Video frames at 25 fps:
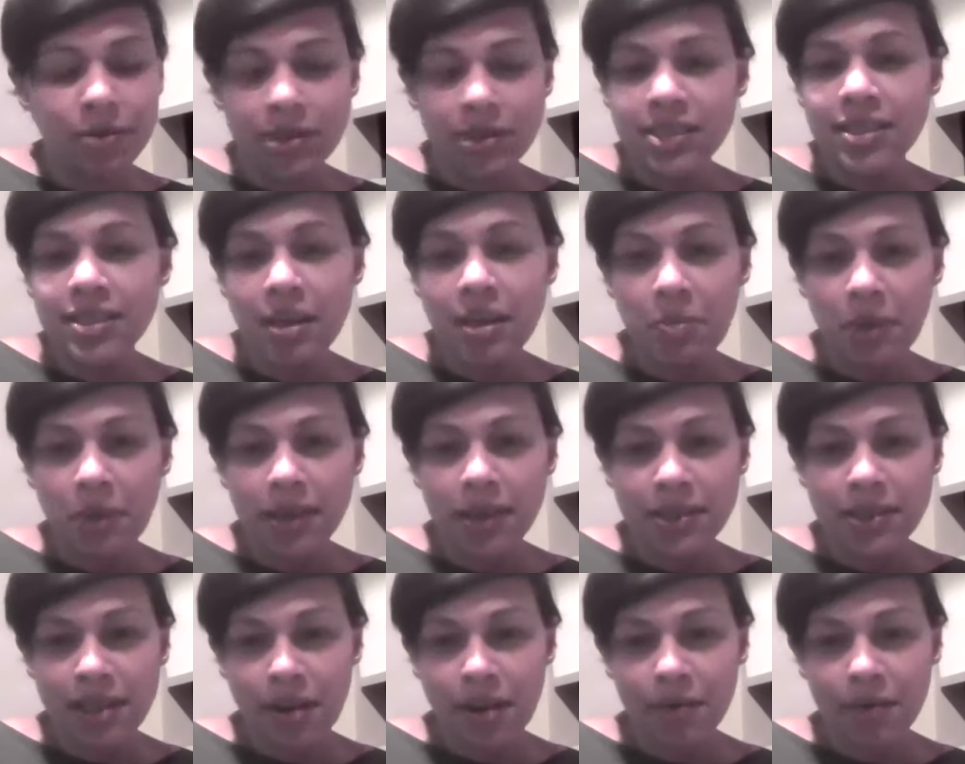to see
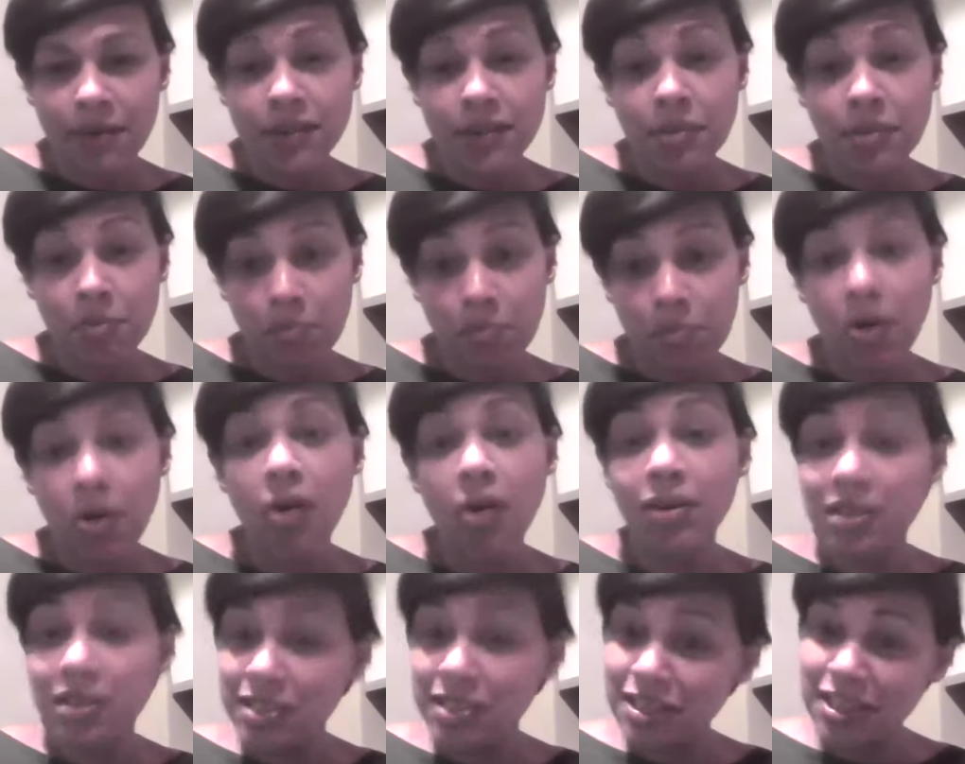myself as a
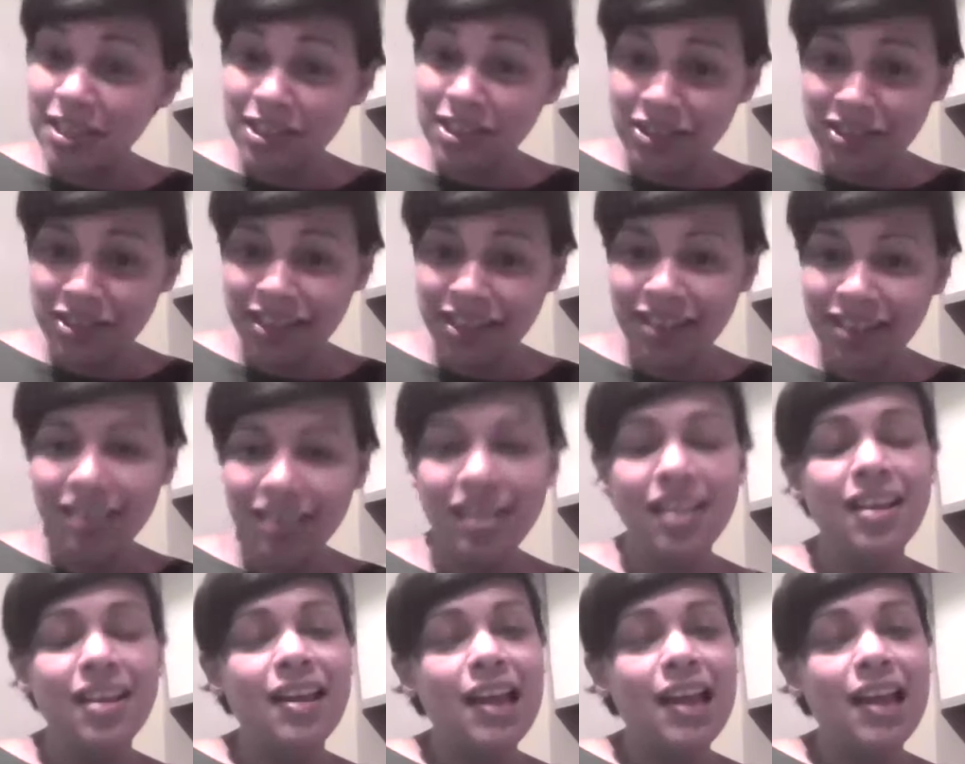politician.